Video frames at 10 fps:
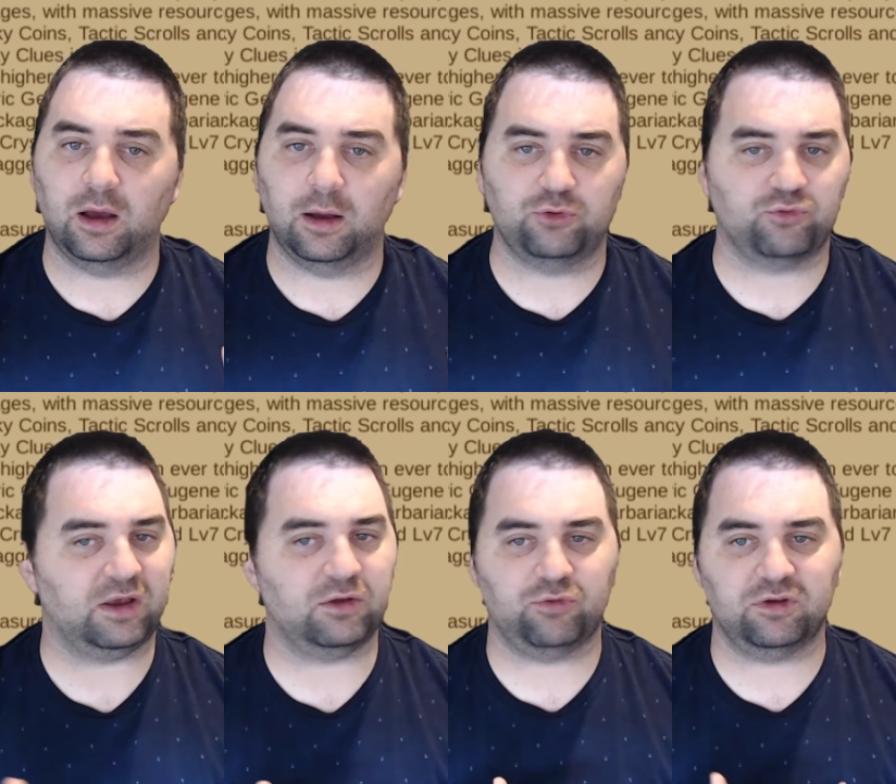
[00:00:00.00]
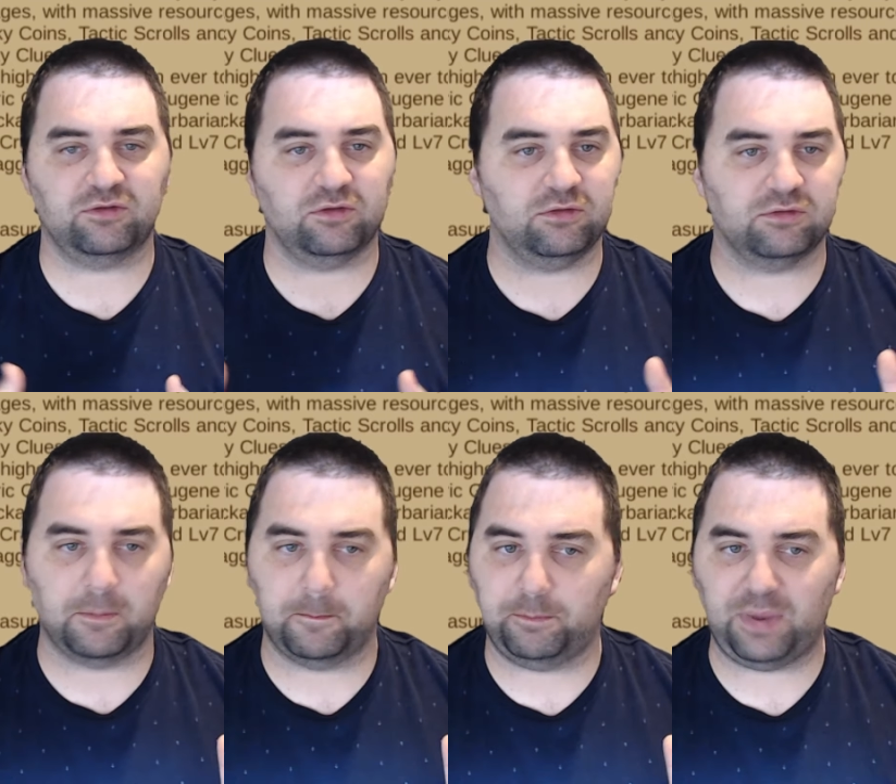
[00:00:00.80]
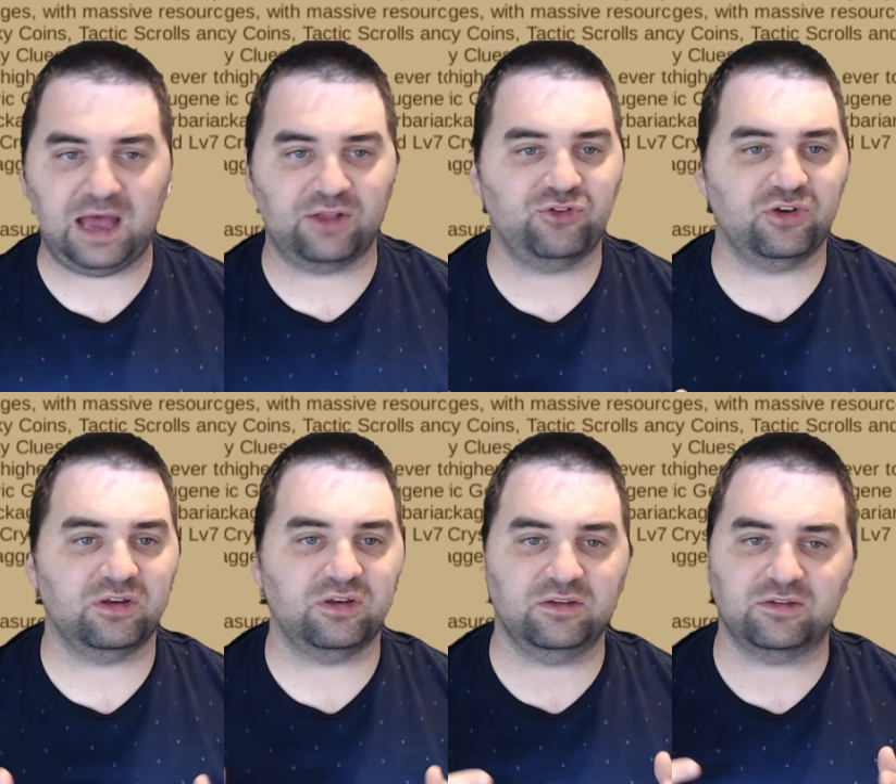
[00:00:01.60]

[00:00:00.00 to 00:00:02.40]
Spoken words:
dragon crystals, badges,